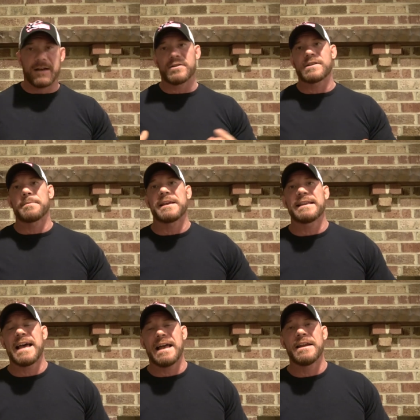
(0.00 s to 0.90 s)
out or something
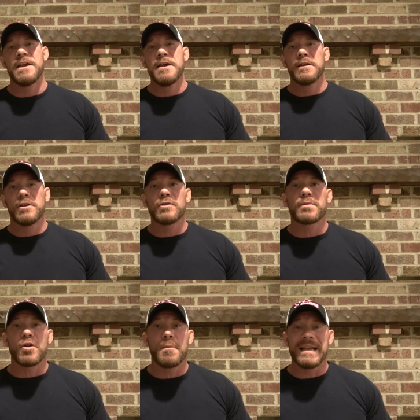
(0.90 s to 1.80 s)
like that. Those
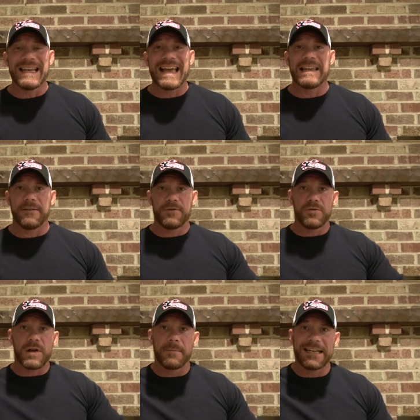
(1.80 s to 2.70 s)
would all be negative
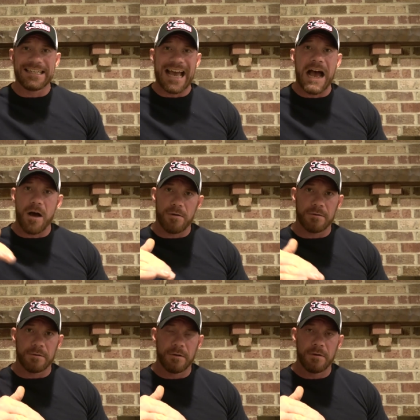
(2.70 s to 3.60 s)
to coming
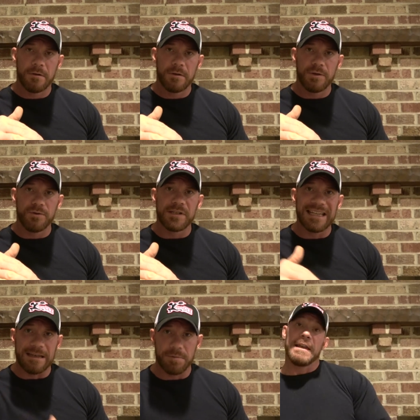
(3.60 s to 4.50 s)
down to
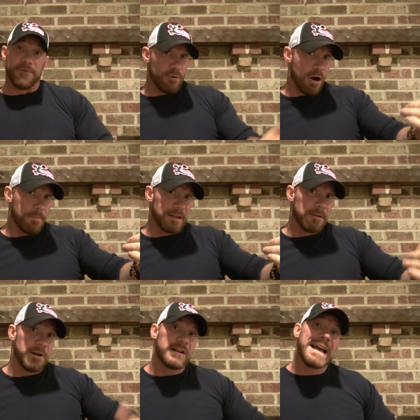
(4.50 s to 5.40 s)
sleep. If you are up in
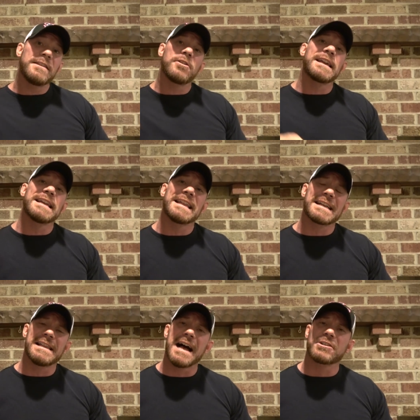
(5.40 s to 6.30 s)
the middle of the night looking at
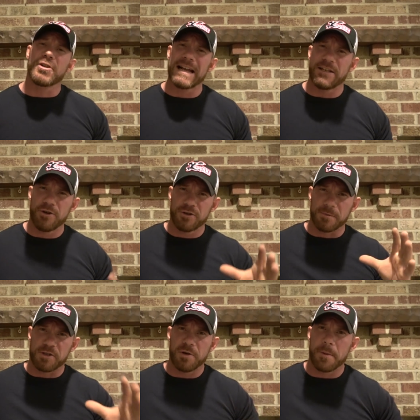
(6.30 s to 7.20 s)
the clock, trying to do
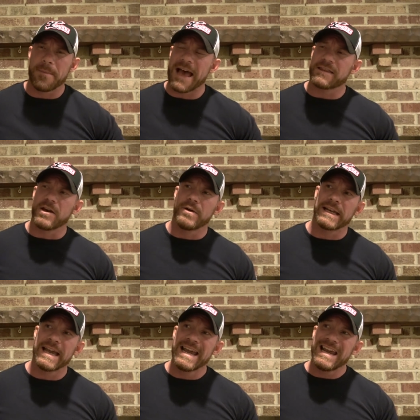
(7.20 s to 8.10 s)
some stupid math
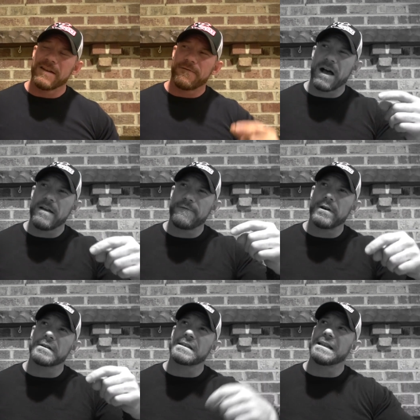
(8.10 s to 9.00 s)
going, if I
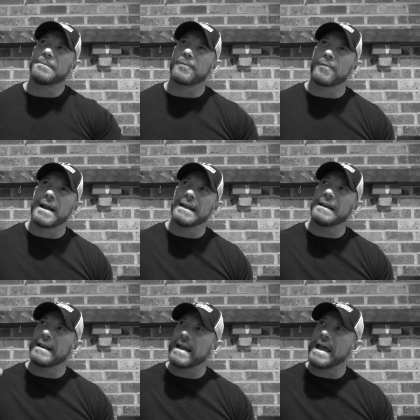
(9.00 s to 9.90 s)
fell asleep
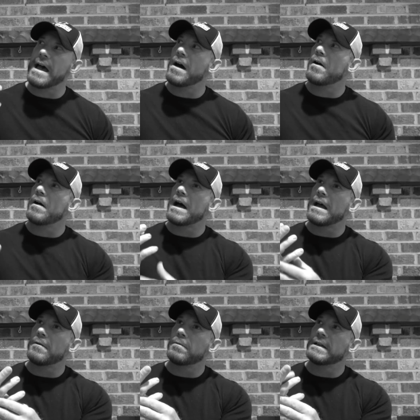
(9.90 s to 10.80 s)
right now,
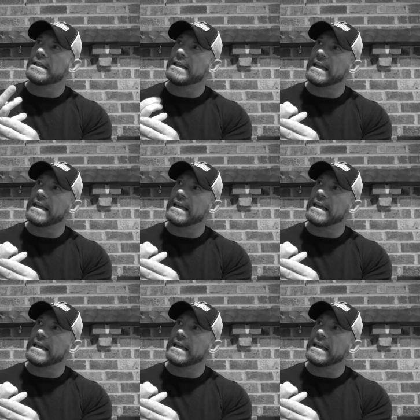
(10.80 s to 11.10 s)
I would